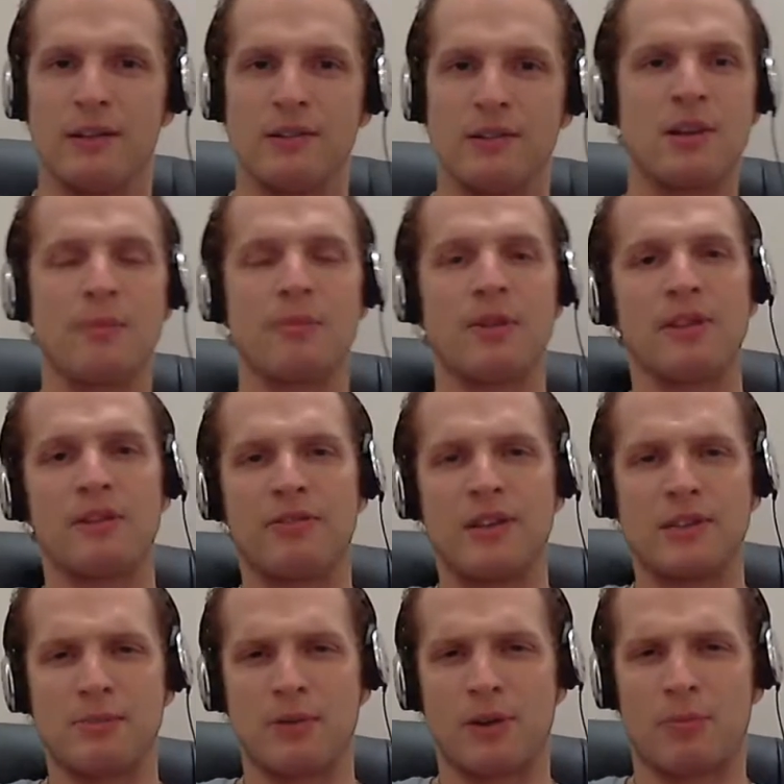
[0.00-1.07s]
something that
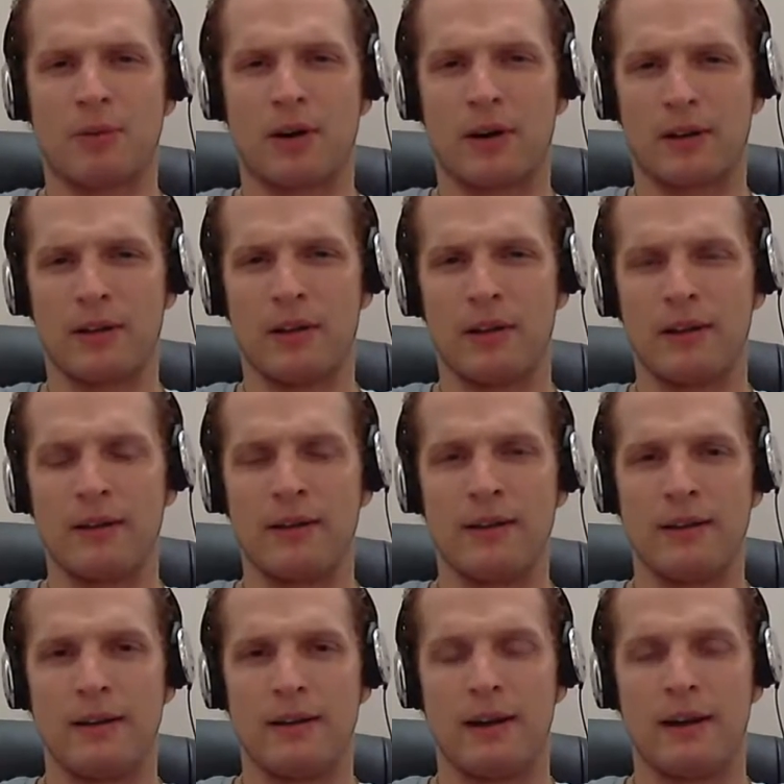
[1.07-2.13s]
fits with our product line.
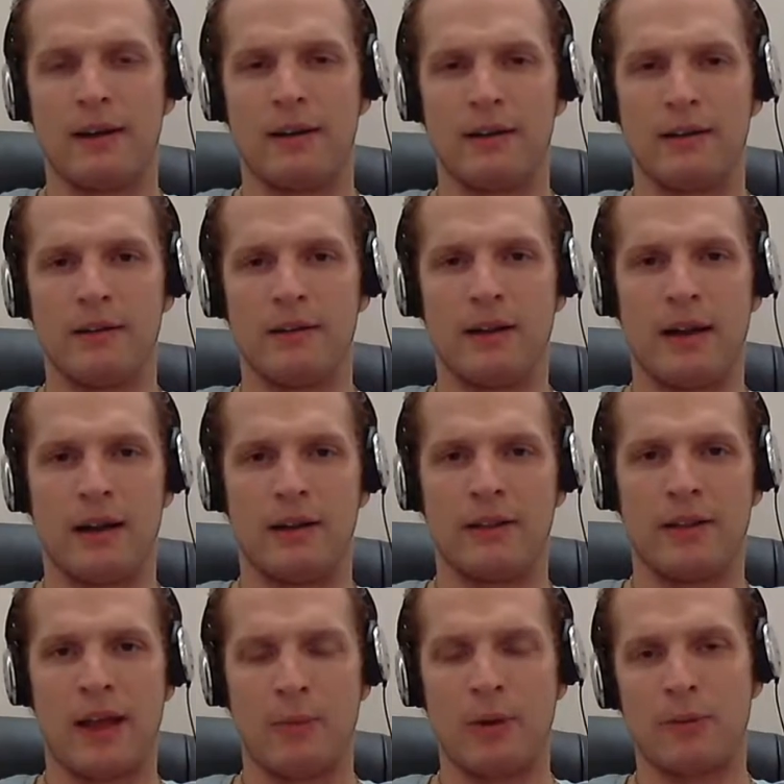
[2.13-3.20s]

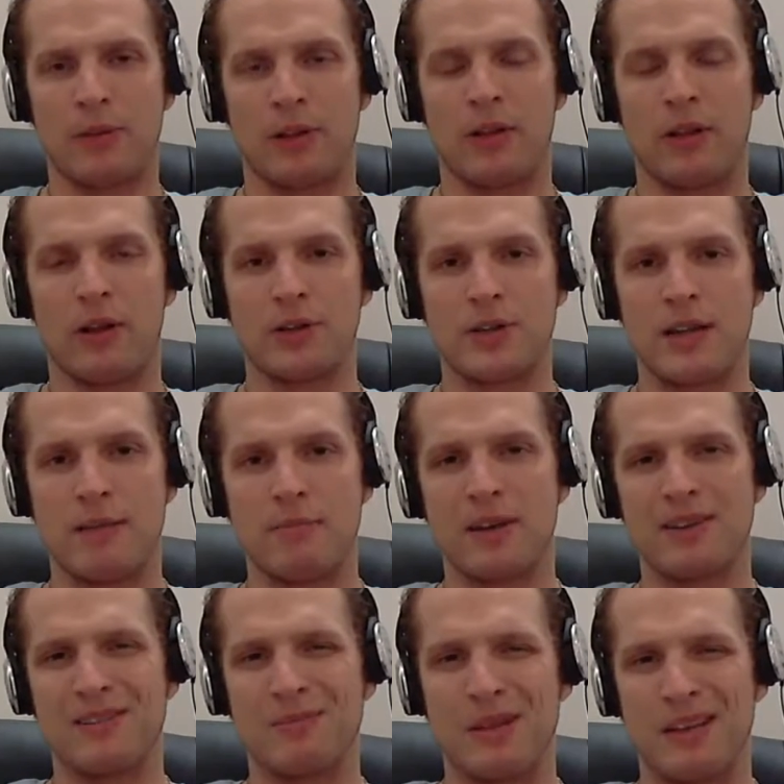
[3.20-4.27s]
That went with the launch name,
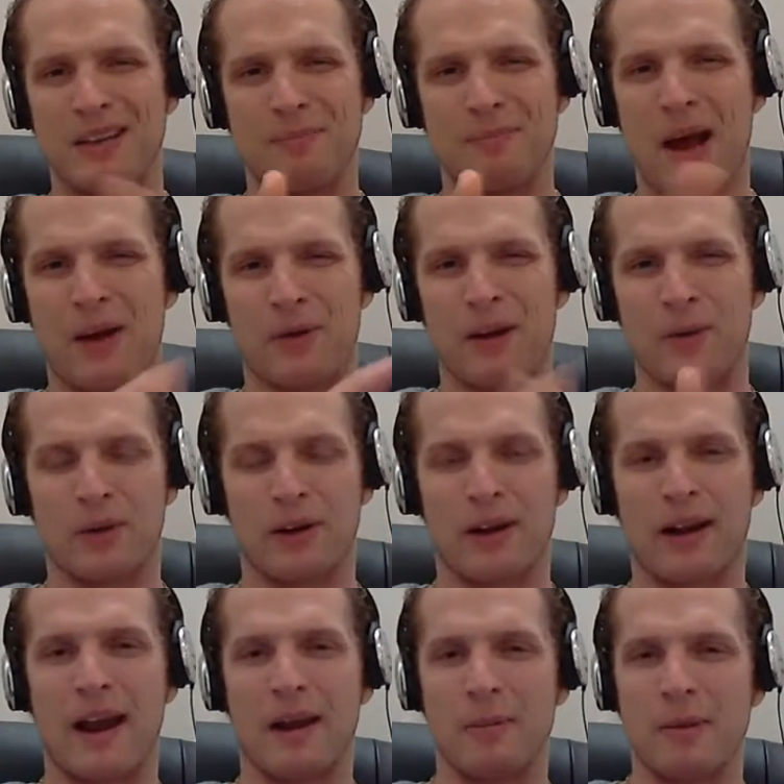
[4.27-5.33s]
but being Power Network
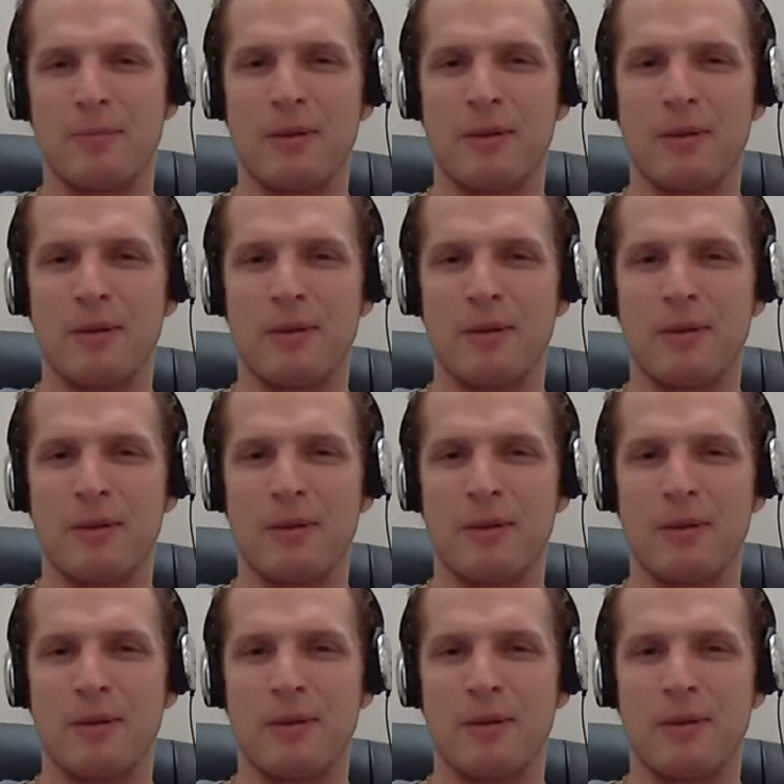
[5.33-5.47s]
Academy.